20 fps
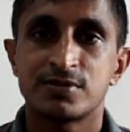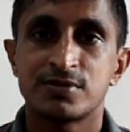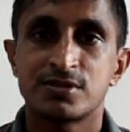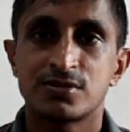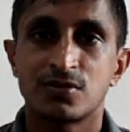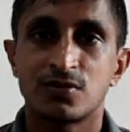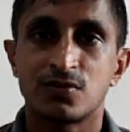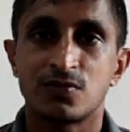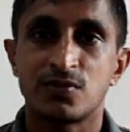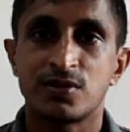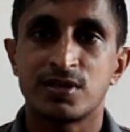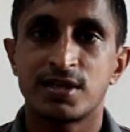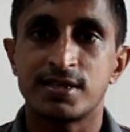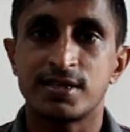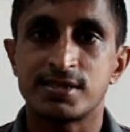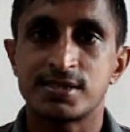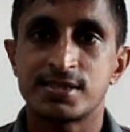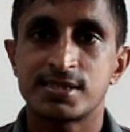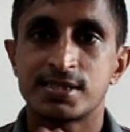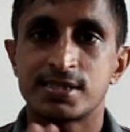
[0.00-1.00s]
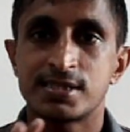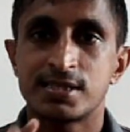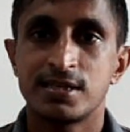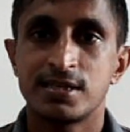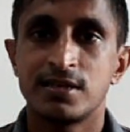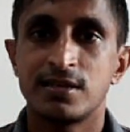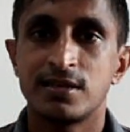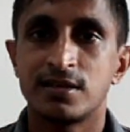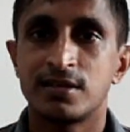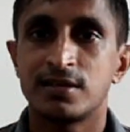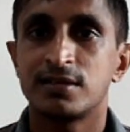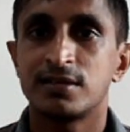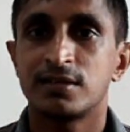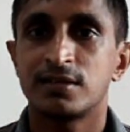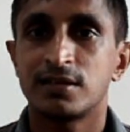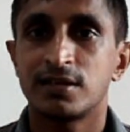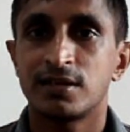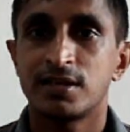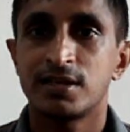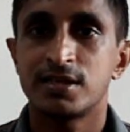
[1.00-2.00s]
So we can see
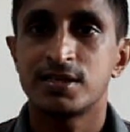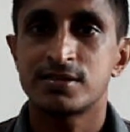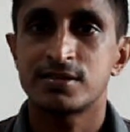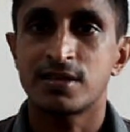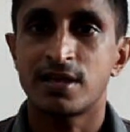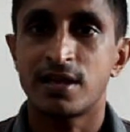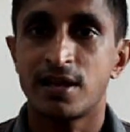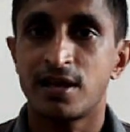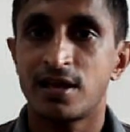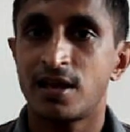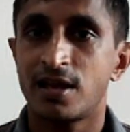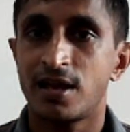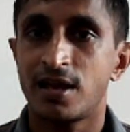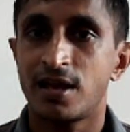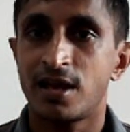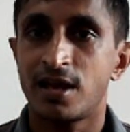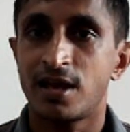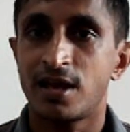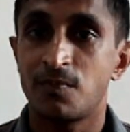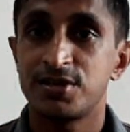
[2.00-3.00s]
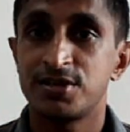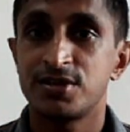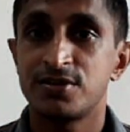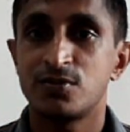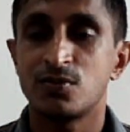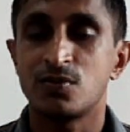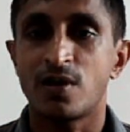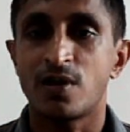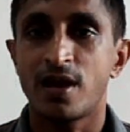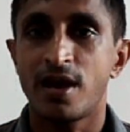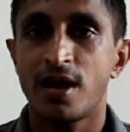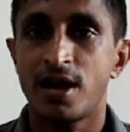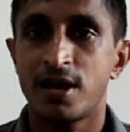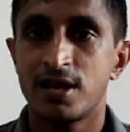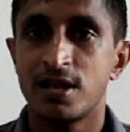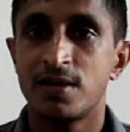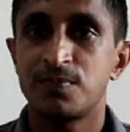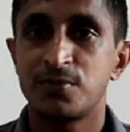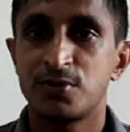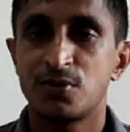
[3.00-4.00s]
his ability to
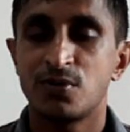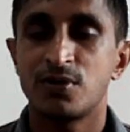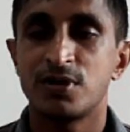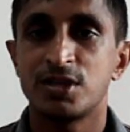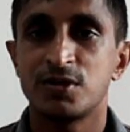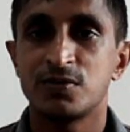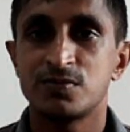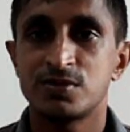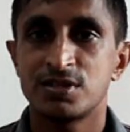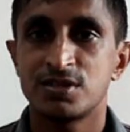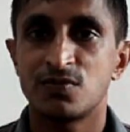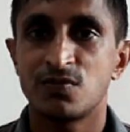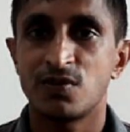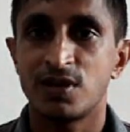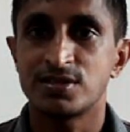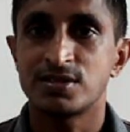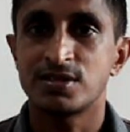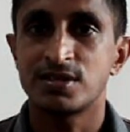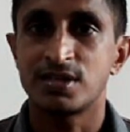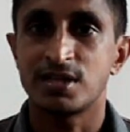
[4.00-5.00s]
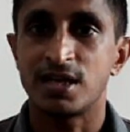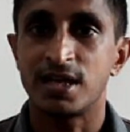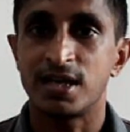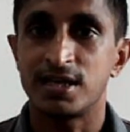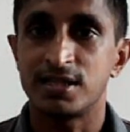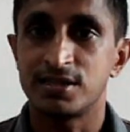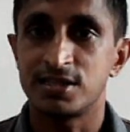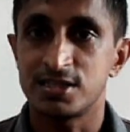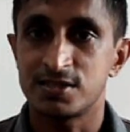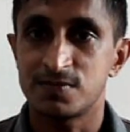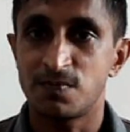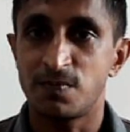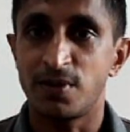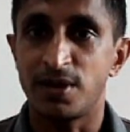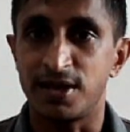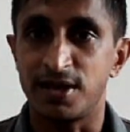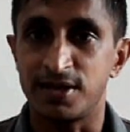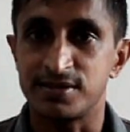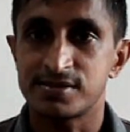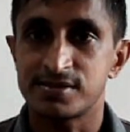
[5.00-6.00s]
adapt to a new situation in this
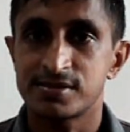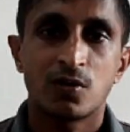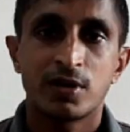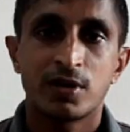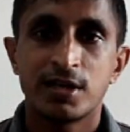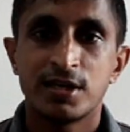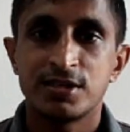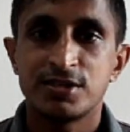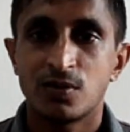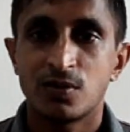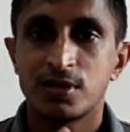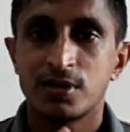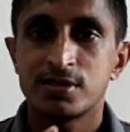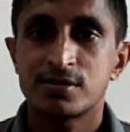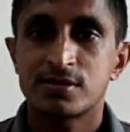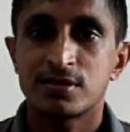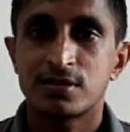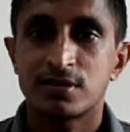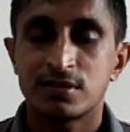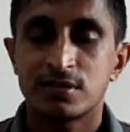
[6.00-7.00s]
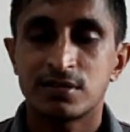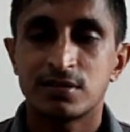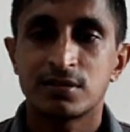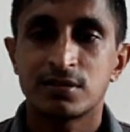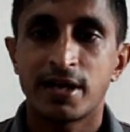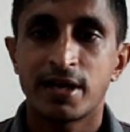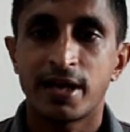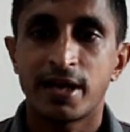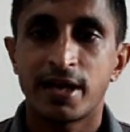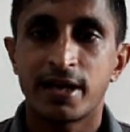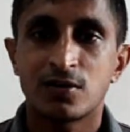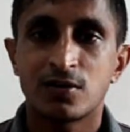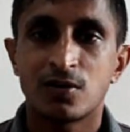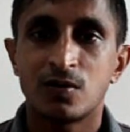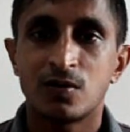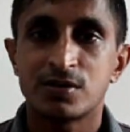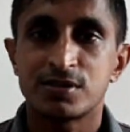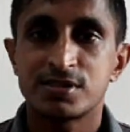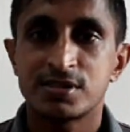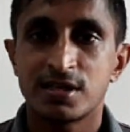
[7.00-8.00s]
space. He joins a gang
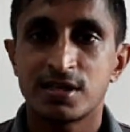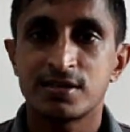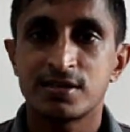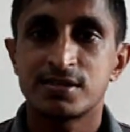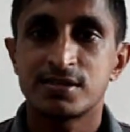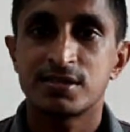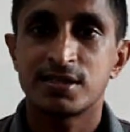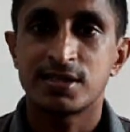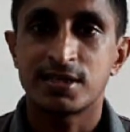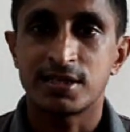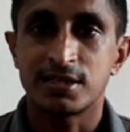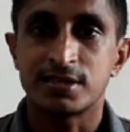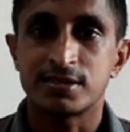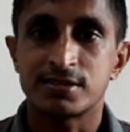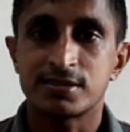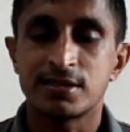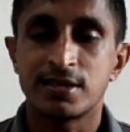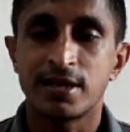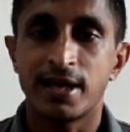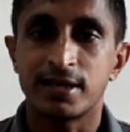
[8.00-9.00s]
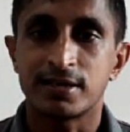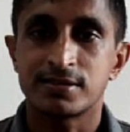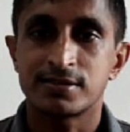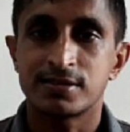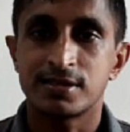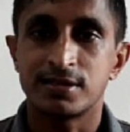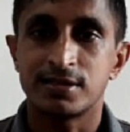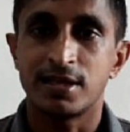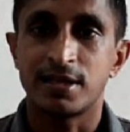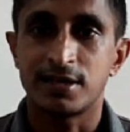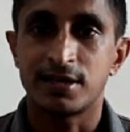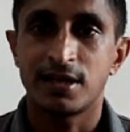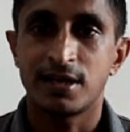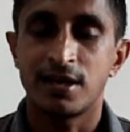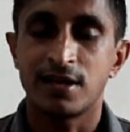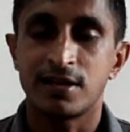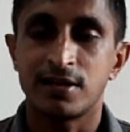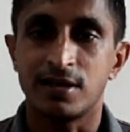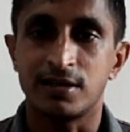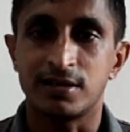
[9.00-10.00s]
called Sirisena's gangs in that
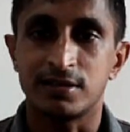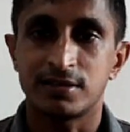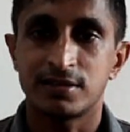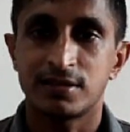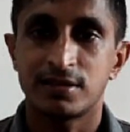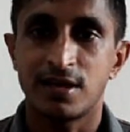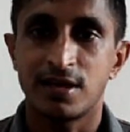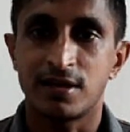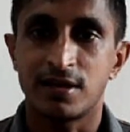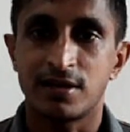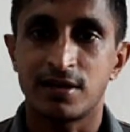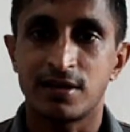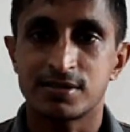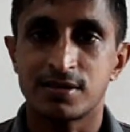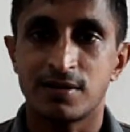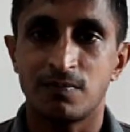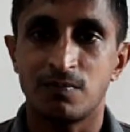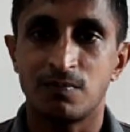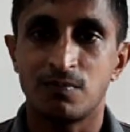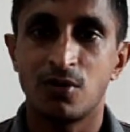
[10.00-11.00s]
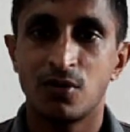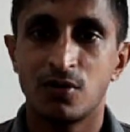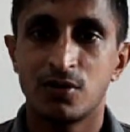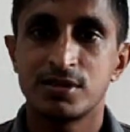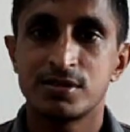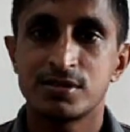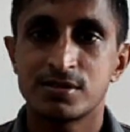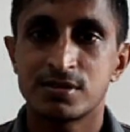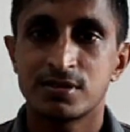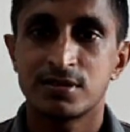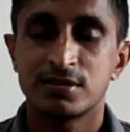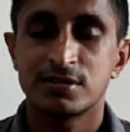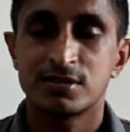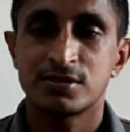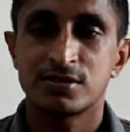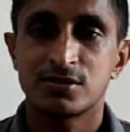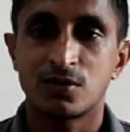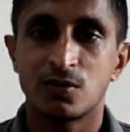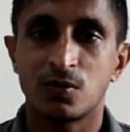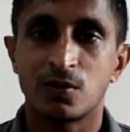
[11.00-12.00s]
area. There are some boys.
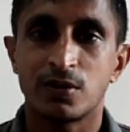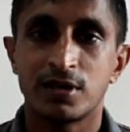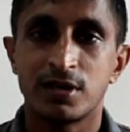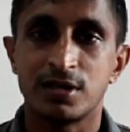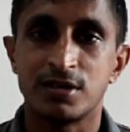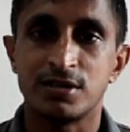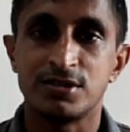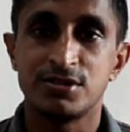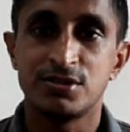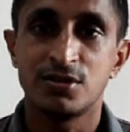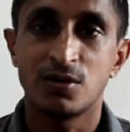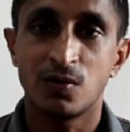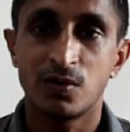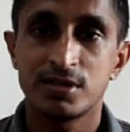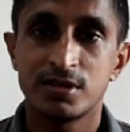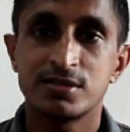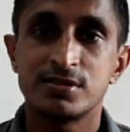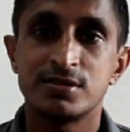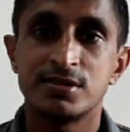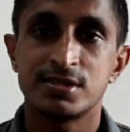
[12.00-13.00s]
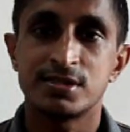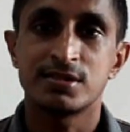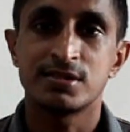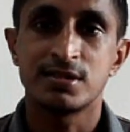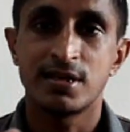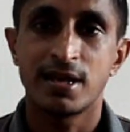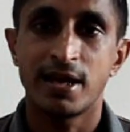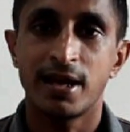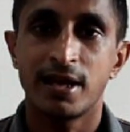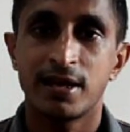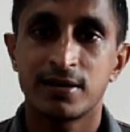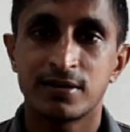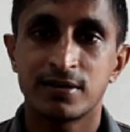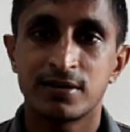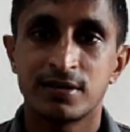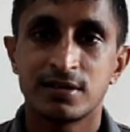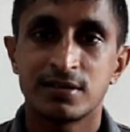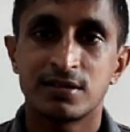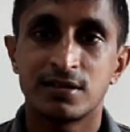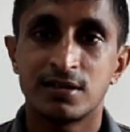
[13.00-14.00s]
So he joins this gang
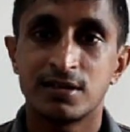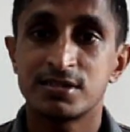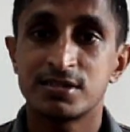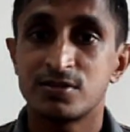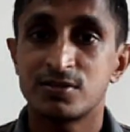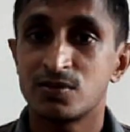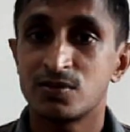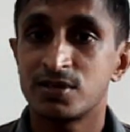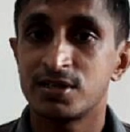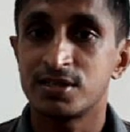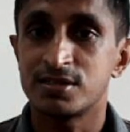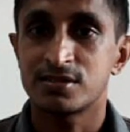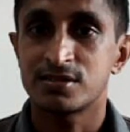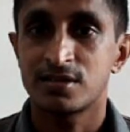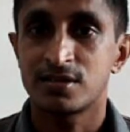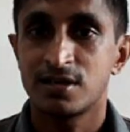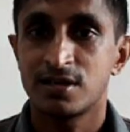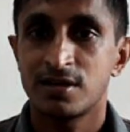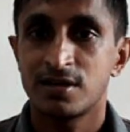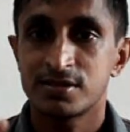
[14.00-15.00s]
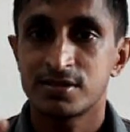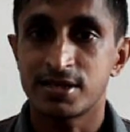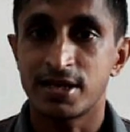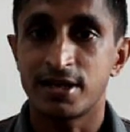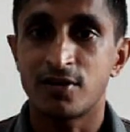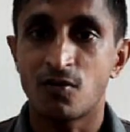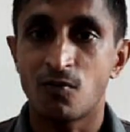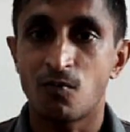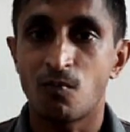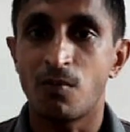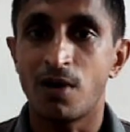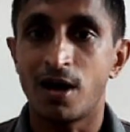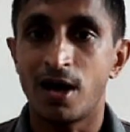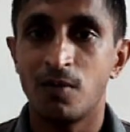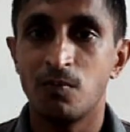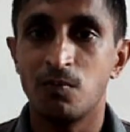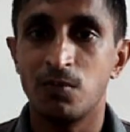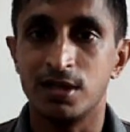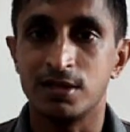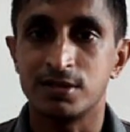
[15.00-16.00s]
courtesy to his set of
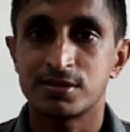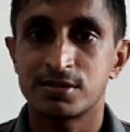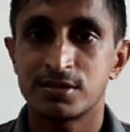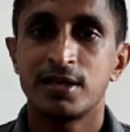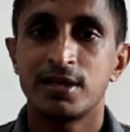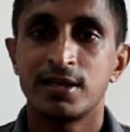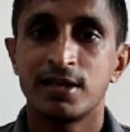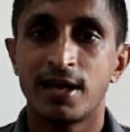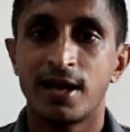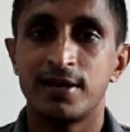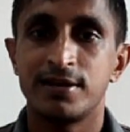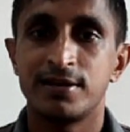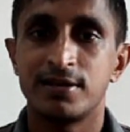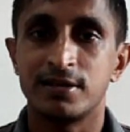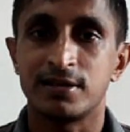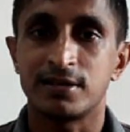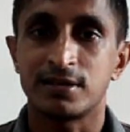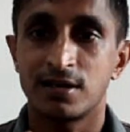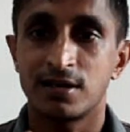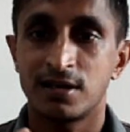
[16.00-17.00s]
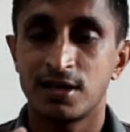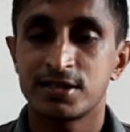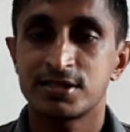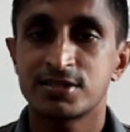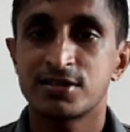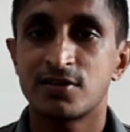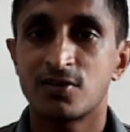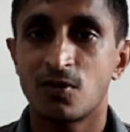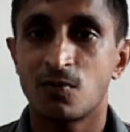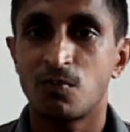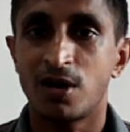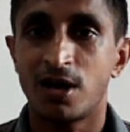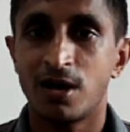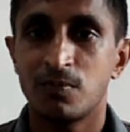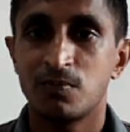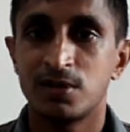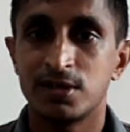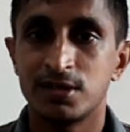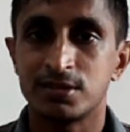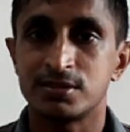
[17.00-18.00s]
marbles. He had a collection of
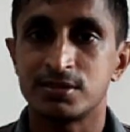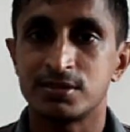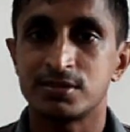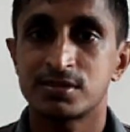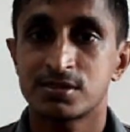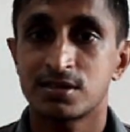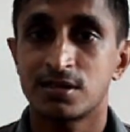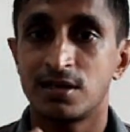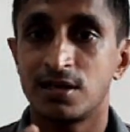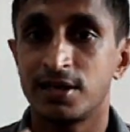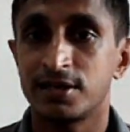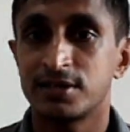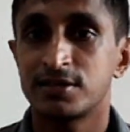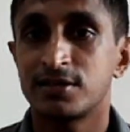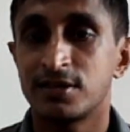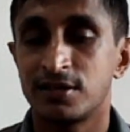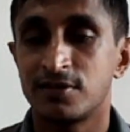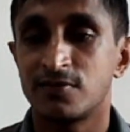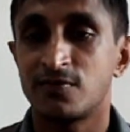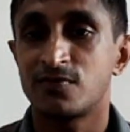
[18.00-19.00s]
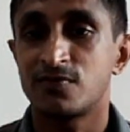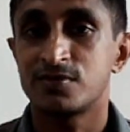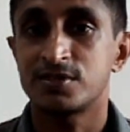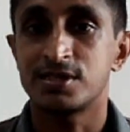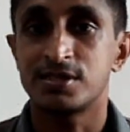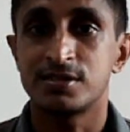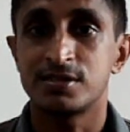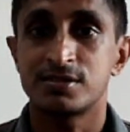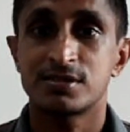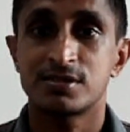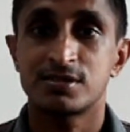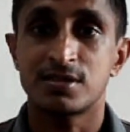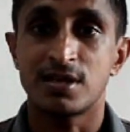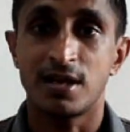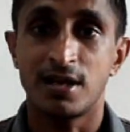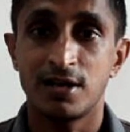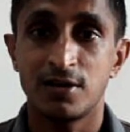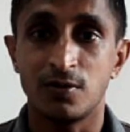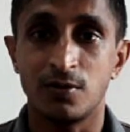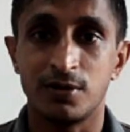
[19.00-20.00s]
marbles collected since
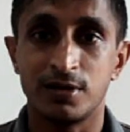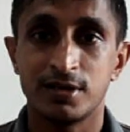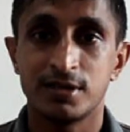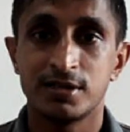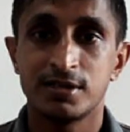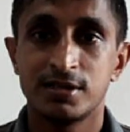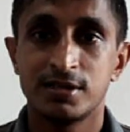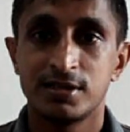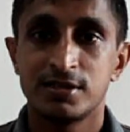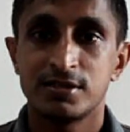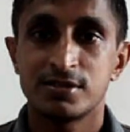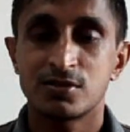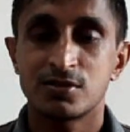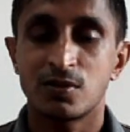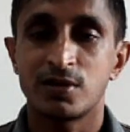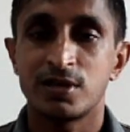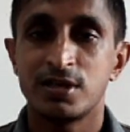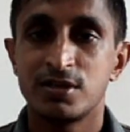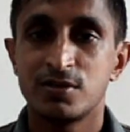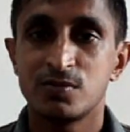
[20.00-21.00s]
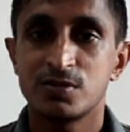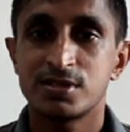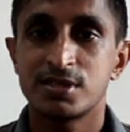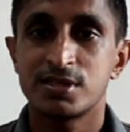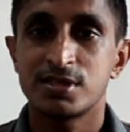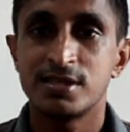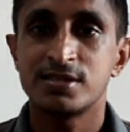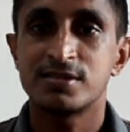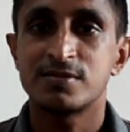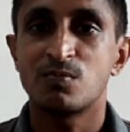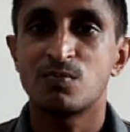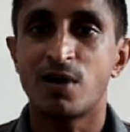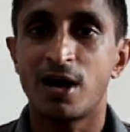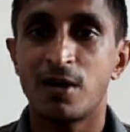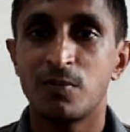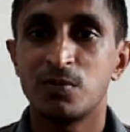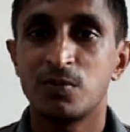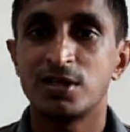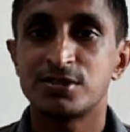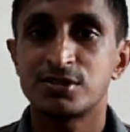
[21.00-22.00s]
childhood. So he uses his
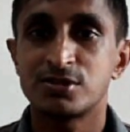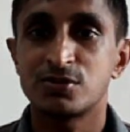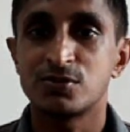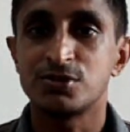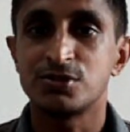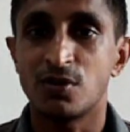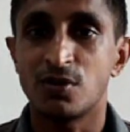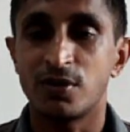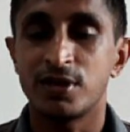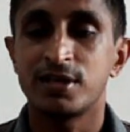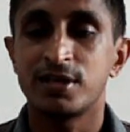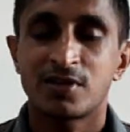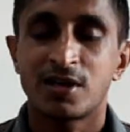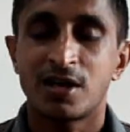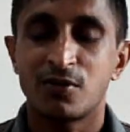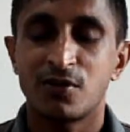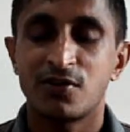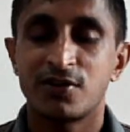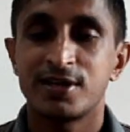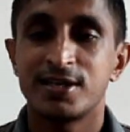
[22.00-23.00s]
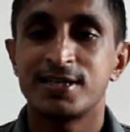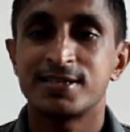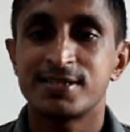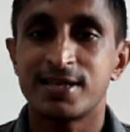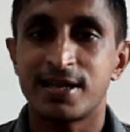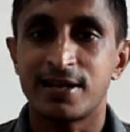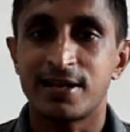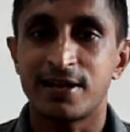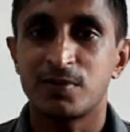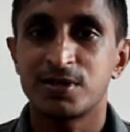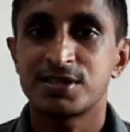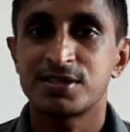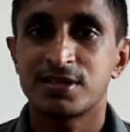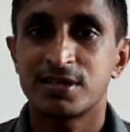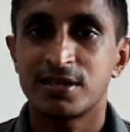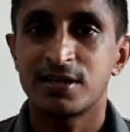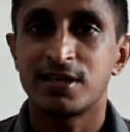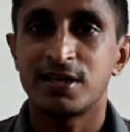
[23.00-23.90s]
marbles to join. However, oh, oh, he is an amateur.